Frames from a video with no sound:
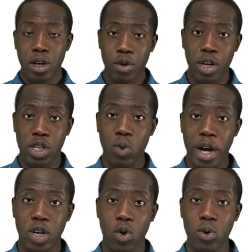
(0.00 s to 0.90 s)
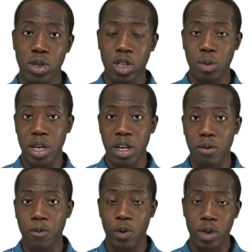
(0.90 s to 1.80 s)
The reason why he calls us to be an
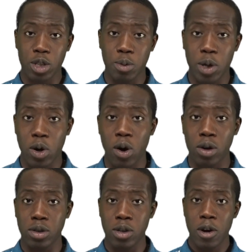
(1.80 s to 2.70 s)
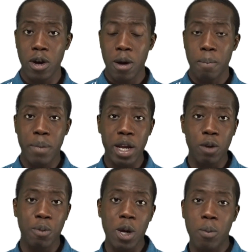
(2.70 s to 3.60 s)
influencer is because
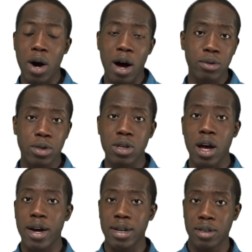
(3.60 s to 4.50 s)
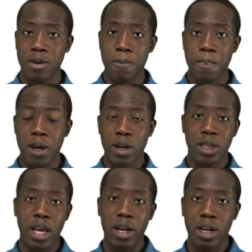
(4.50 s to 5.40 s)
many people outside,
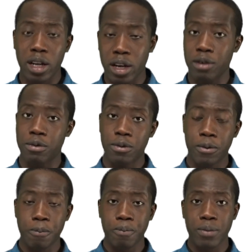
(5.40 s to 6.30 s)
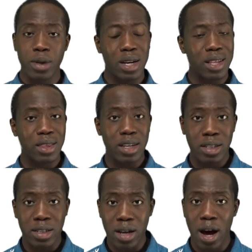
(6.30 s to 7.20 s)
they live and they
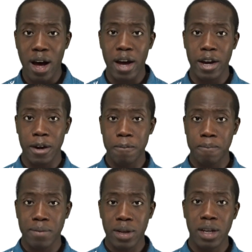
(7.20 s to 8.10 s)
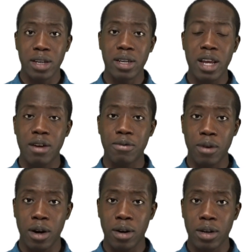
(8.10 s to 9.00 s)
die
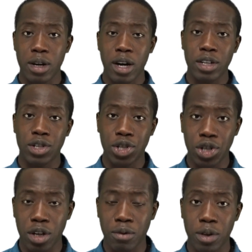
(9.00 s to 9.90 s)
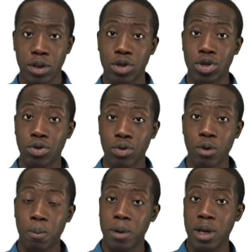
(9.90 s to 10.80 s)
never achieving
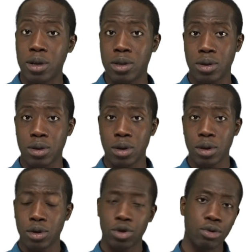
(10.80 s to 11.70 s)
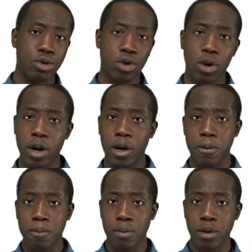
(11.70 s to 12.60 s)
true peace, true joy,
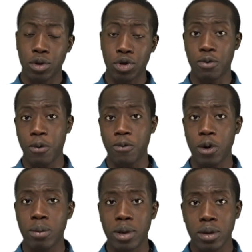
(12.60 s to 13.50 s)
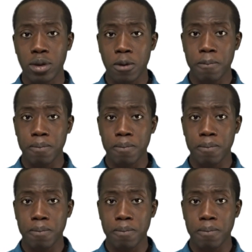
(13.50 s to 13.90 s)
true fulfillment,